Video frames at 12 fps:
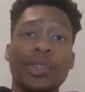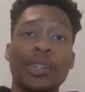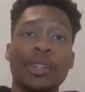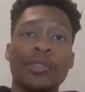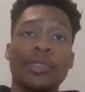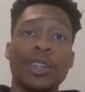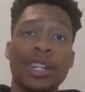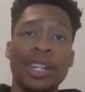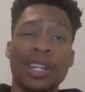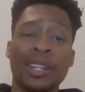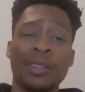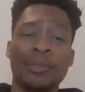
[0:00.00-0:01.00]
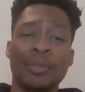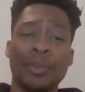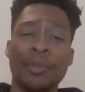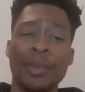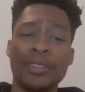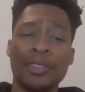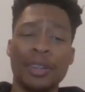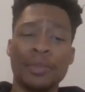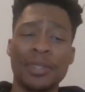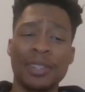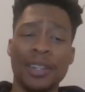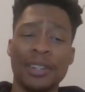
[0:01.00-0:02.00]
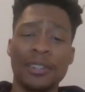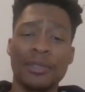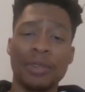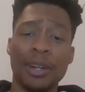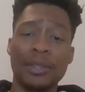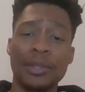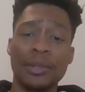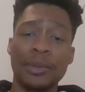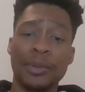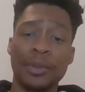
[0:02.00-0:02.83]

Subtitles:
let me make sure I'm saying this right too.